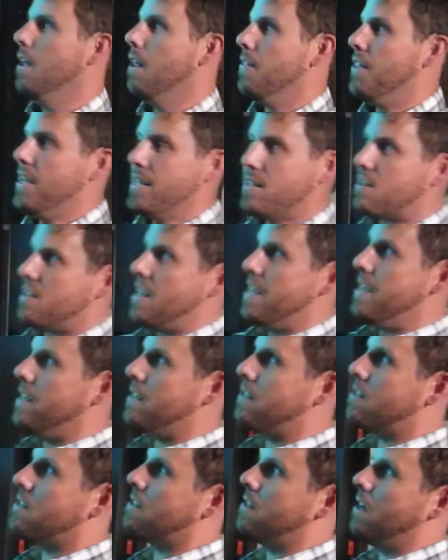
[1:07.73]
This
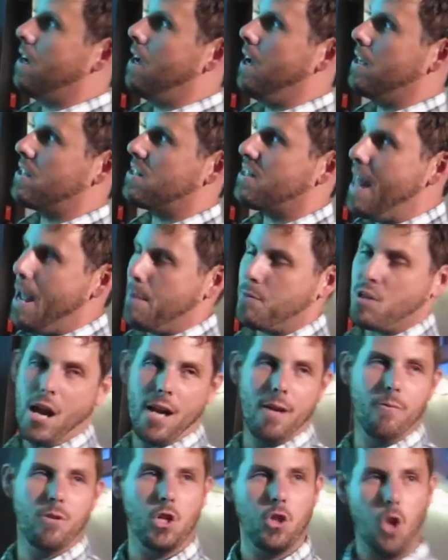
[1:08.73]
is a
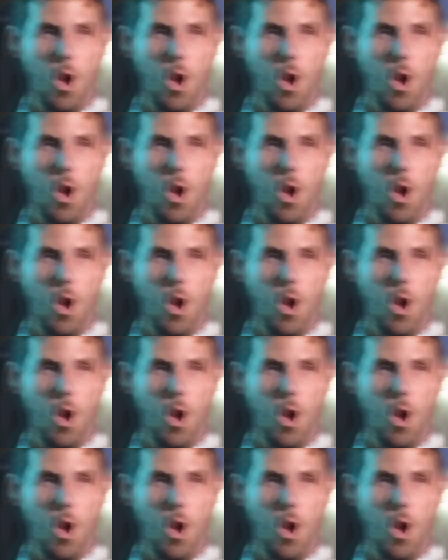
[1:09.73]
snapshot of